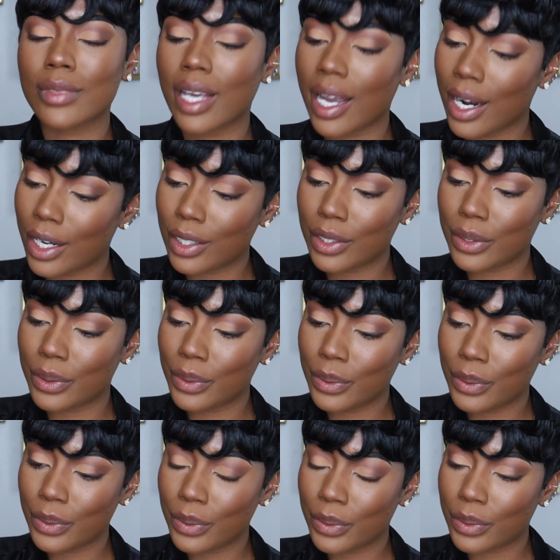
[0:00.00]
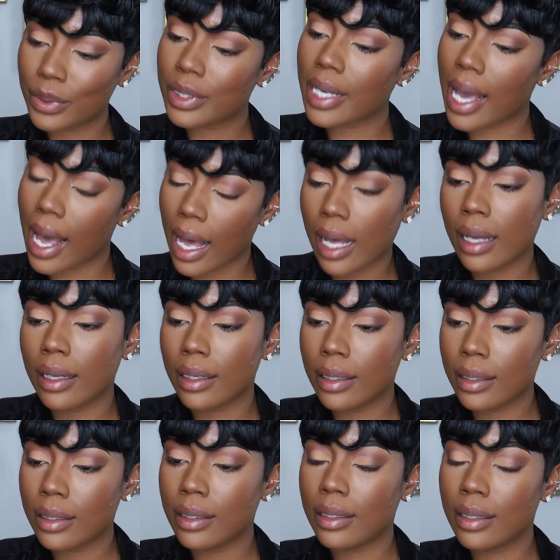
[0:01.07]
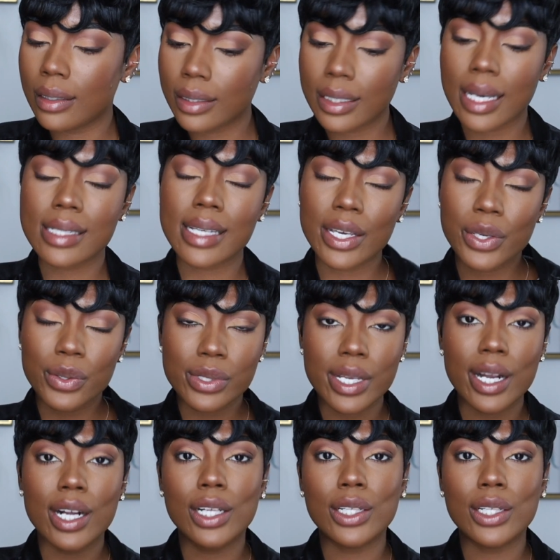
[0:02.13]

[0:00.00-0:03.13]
hair glue. Yeah. Yes, I use hair